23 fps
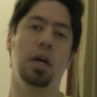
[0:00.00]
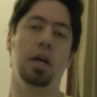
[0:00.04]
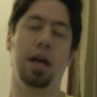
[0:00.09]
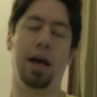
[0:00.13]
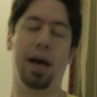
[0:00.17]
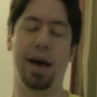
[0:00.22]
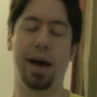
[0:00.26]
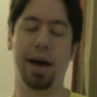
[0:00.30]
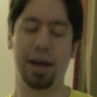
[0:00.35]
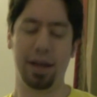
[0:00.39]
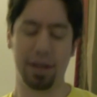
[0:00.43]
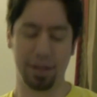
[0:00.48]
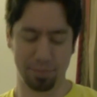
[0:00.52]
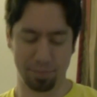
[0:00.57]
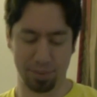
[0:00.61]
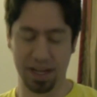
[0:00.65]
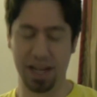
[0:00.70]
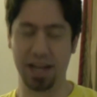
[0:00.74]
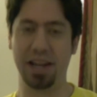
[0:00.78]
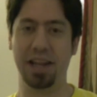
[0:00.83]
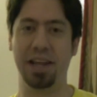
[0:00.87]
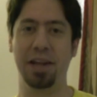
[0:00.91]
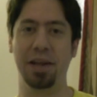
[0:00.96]

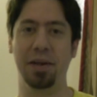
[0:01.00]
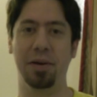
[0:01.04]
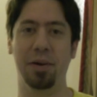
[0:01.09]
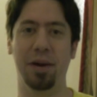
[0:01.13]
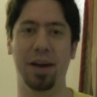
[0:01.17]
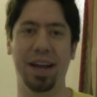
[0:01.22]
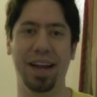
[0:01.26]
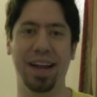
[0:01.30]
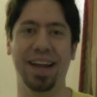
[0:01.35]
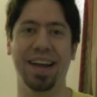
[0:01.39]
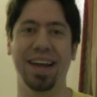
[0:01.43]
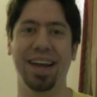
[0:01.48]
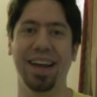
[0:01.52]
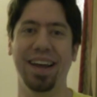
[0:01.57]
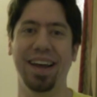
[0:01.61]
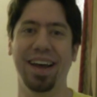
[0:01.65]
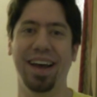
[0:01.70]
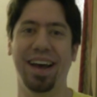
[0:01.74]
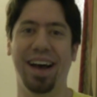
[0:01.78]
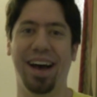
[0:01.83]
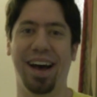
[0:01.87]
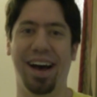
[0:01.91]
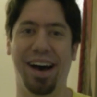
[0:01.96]
But anyway,
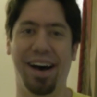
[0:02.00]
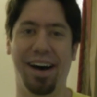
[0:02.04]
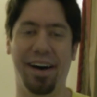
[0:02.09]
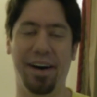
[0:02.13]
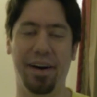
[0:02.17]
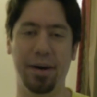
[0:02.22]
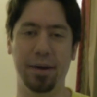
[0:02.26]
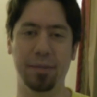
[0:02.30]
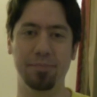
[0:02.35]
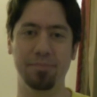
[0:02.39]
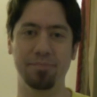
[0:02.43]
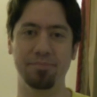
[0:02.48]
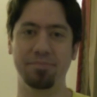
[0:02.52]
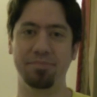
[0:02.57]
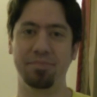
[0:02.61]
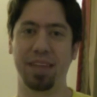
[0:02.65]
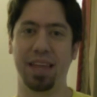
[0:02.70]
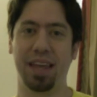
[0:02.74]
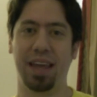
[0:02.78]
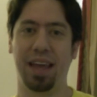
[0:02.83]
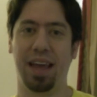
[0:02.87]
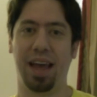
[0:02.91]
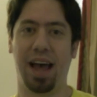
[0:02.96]
I
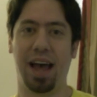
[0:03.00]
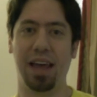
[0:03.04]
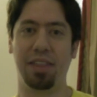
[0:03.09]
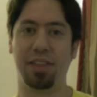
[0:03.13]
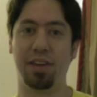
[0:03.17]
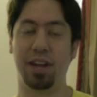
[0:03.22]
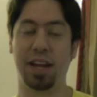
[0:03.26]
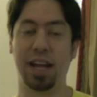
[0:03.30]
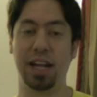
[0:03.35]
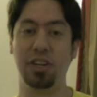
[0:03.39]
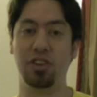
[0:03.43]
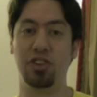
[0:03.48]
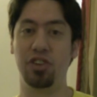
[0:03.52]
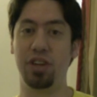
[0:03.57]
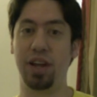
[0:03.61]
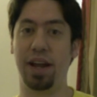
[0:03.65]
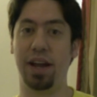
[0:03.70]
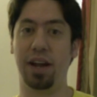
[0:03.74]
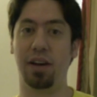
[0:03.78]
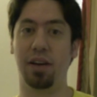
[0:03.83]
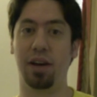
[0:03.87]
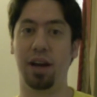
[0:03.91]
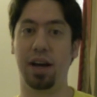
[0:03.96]
thought I'd
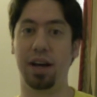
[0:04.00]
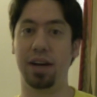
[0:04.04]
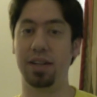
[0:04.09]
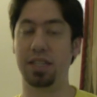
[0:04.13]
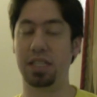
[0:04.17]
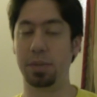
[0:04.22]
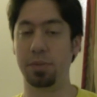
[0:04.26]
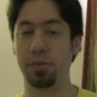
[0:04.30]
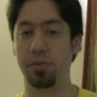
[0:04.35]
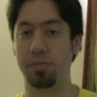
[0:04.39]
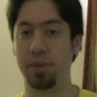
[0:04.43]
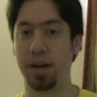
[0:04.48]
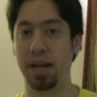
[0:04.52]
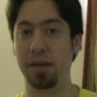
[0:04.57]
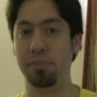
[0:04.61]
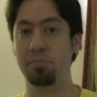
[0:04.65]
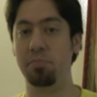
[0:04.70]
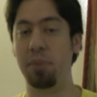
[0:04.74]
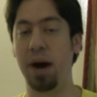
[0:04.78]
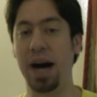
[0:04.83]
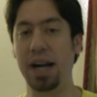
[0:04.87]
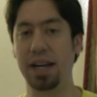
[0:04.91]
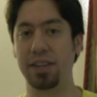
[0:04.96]
share some of my
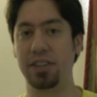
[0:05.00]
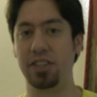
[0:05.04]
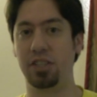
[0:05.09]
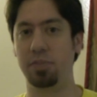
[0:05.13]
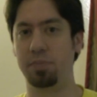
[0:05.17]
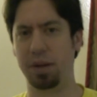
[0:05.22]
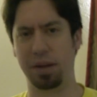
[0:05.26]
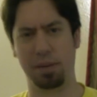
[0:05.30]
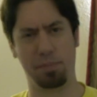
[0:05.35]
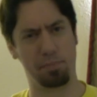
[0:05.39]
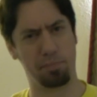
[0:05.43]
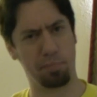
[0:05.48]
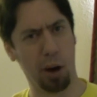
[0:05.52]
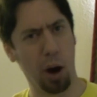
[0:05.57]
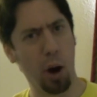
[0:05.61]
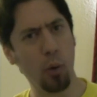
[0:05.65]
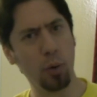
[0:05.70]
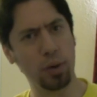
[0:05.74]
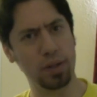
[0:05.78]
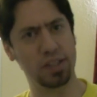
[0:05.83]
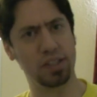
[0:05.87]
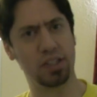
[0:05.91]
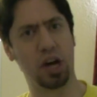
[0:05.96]
modest but
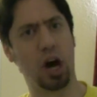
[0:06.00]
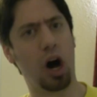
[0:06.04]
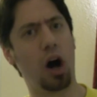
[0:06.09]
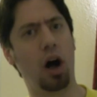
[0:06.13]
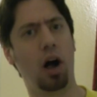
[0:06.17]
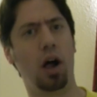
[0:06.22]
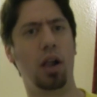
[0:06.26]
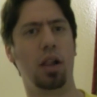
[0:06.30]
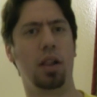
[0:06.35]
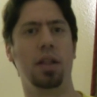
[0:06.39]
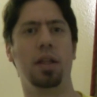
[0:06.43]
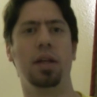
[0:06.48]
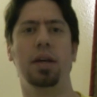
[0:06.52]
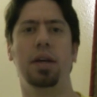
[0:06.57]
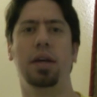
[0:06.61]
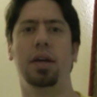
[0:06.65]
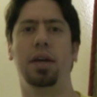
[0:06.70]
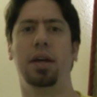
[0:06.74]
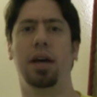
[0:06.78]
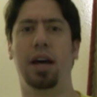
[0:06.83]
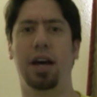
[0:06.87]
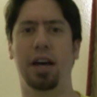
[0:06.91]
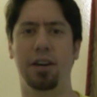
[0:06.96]
potent haul
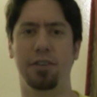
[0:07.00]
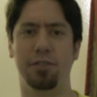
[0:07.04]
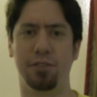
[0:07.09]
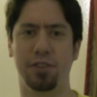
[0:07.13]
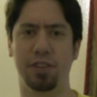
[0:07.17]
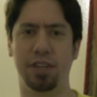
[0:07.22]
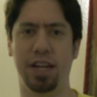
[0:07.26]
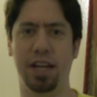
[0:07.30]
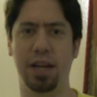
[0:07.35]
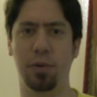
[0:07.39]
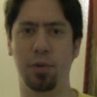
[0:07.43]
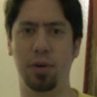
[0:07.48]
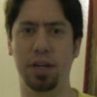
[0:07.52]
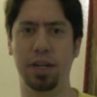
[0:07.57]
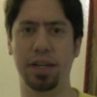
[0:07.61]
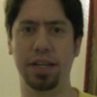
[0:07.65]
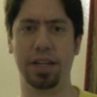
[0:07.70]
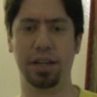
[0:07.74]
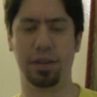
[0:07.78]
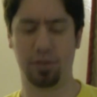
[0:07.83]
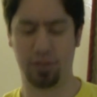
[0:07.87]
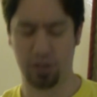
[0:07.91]
for day one here.